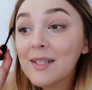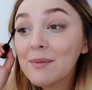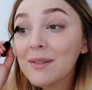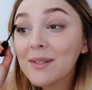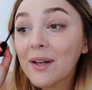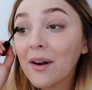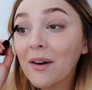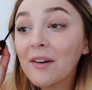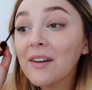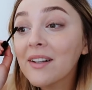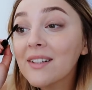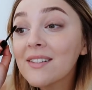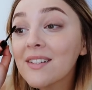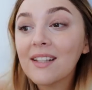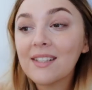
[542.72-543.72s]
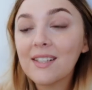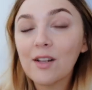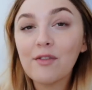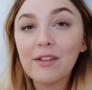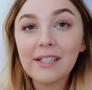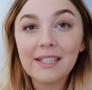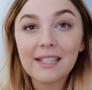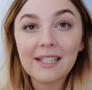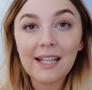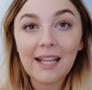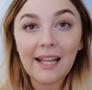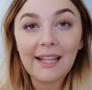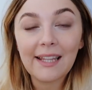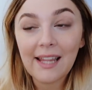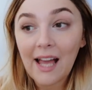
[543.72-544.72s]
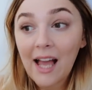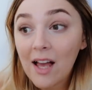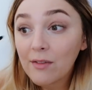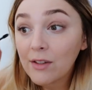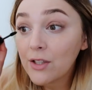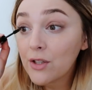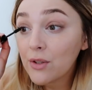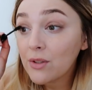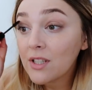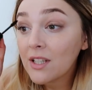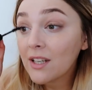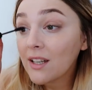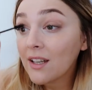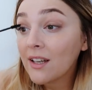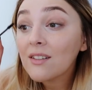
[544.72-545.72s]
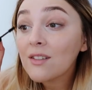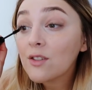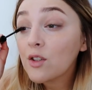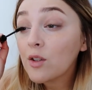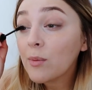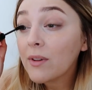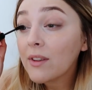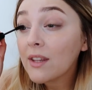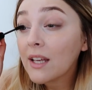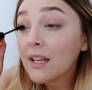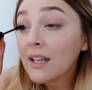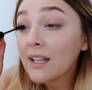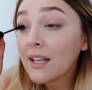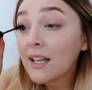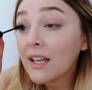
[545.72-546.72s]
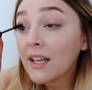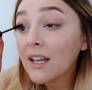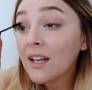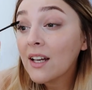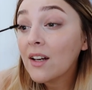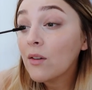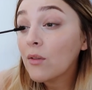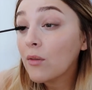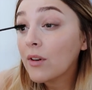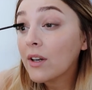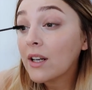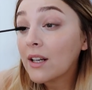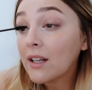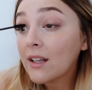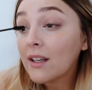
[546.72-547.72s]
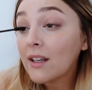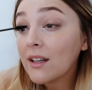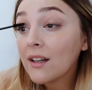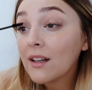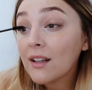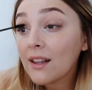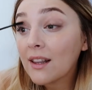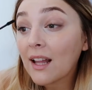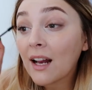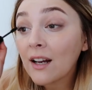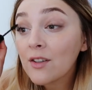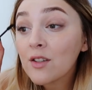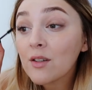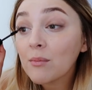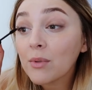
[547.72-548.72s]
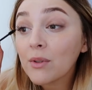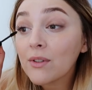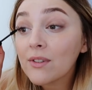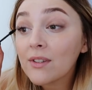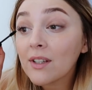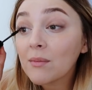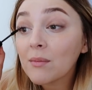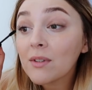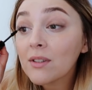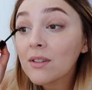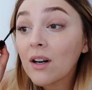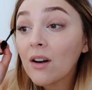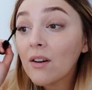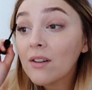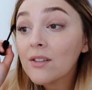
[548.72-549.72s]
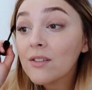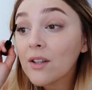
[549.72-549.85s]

this mascara is. This stuff is like the heavy duty, super thickening, really lash boosting mascara.